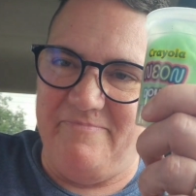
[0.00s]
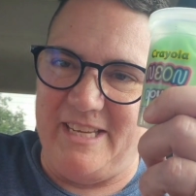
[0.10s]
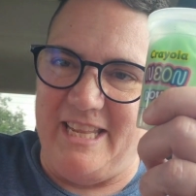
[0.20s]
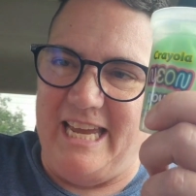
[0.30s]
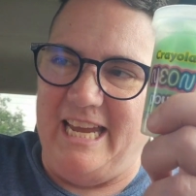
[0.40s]

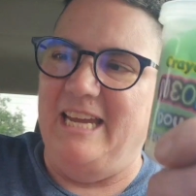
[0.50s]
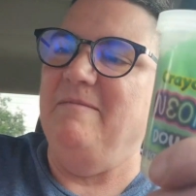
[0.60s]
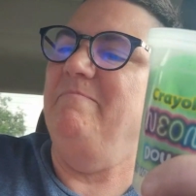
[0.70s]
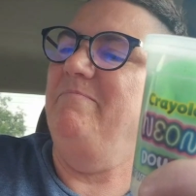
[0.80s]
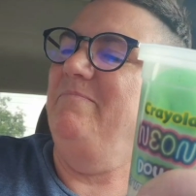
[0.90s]
clay,
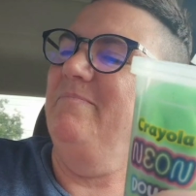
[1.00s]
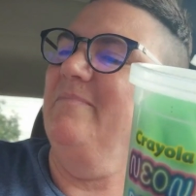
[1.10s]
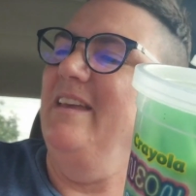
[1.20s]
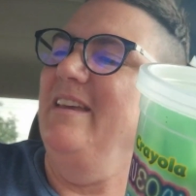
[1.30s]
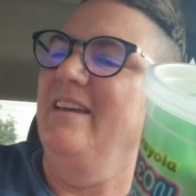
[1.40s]

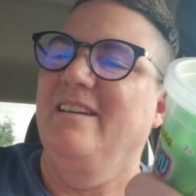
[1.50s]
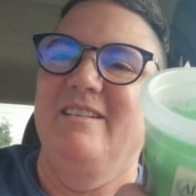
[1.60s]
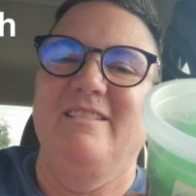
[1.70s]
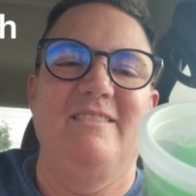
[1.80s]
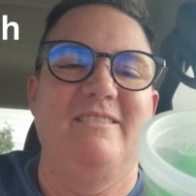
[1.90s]

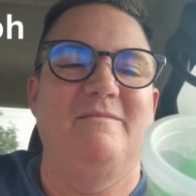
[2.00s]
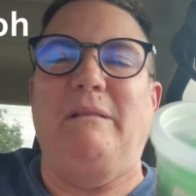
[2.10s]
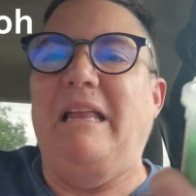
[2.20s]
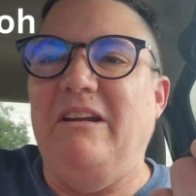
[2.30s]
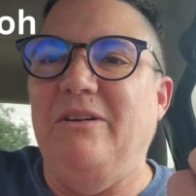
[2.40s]

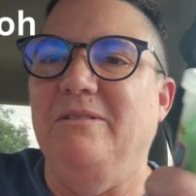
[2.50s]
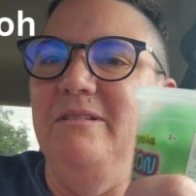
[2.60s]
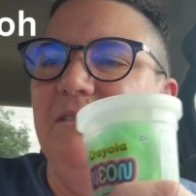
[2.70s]
Play-Doh.